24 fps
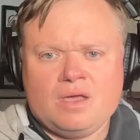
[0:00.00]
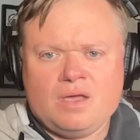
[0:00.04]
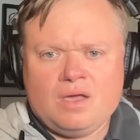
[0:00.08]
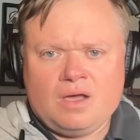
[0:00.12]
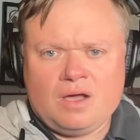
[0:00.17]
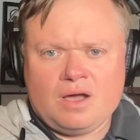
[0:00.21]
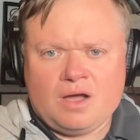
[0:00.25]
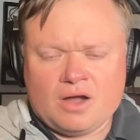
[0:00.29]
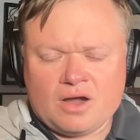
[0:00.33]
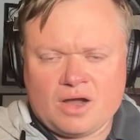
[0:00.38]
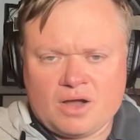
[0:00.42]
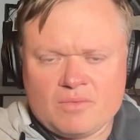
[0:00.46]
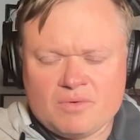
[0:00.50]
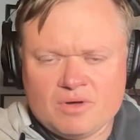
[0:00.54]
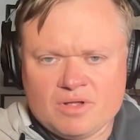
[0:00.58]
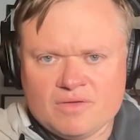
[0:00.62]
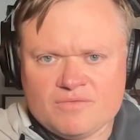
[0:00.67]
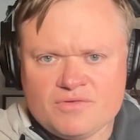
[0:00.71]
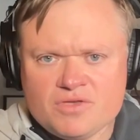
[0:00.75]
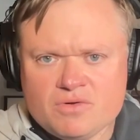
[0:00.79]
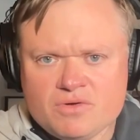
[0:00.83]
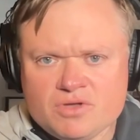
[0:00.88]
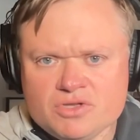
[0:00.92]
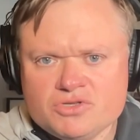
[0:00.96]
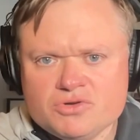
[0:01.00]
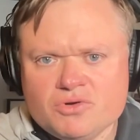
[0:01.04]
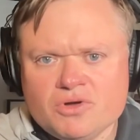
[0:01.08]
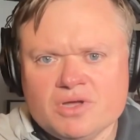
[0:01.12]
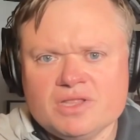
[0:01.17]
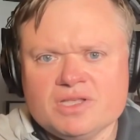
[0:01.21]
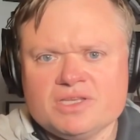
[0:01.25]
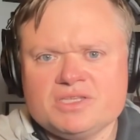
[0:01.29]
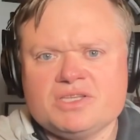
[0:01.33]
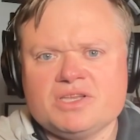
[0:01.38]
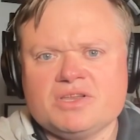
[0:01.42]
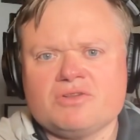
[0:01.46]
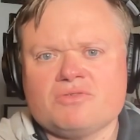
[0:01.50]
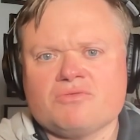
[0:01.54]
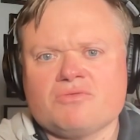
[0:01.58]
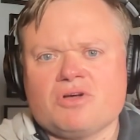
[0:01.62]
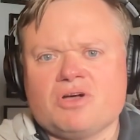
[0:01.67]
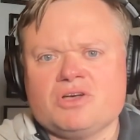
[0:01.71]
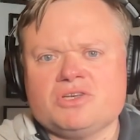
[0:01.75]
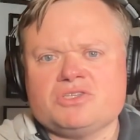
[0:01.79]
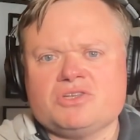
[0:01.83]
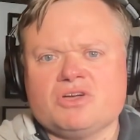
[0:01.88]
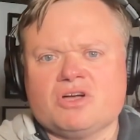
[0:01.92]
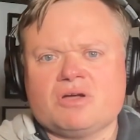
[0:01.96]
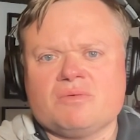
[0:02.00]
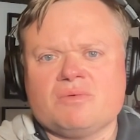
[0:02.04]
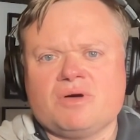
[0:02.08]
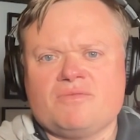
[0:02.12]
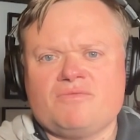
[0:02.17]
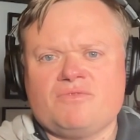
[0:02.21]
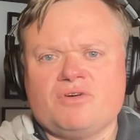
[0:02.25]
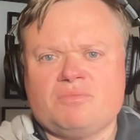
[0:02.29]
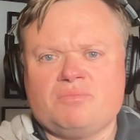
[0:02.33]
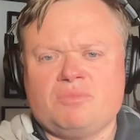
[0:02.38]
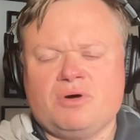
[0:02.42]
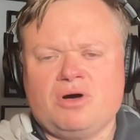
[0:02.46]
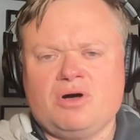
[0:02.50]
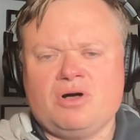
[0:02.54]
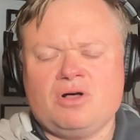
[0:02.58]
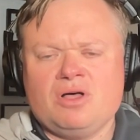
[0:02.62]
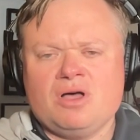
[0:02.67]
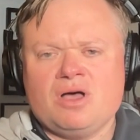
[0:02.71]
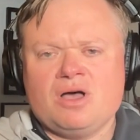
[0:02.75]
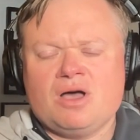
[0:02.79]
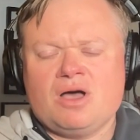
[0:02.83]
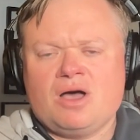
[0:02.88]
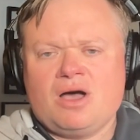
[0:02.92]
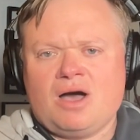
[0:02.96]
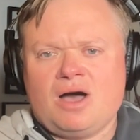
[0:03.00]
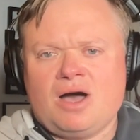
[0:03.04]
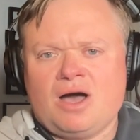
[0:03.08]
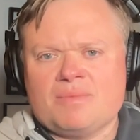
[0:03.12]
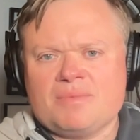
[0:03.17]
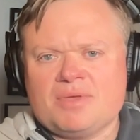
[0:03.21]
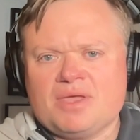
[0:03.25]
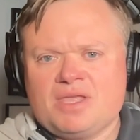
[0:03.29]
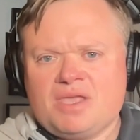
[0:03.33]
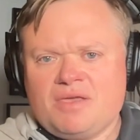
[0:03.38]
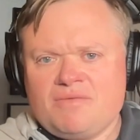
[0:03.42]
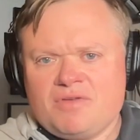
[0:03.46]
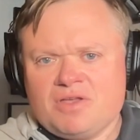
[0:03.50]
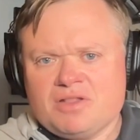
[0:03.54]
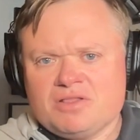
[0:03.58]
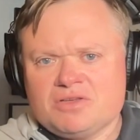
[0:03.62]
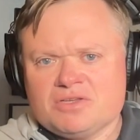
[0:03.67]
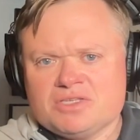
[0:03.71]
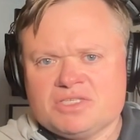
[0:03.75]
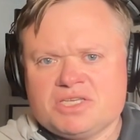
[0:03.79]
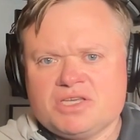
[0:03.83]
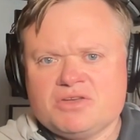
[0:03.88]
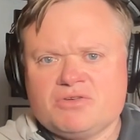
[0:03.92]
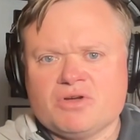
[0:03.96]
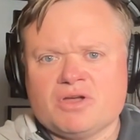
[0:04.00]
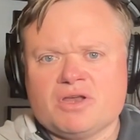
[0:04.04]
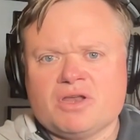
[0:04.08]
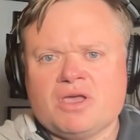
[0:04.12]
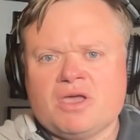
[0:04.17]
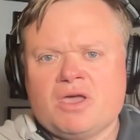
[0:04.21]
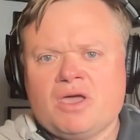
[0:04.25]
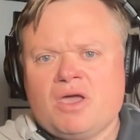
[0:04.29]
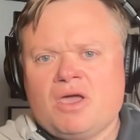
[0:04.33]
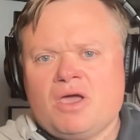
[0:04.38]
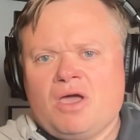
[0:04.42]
All right. Well, if you enjoy listening to Ross talk about football, I'm going to give you a little secret.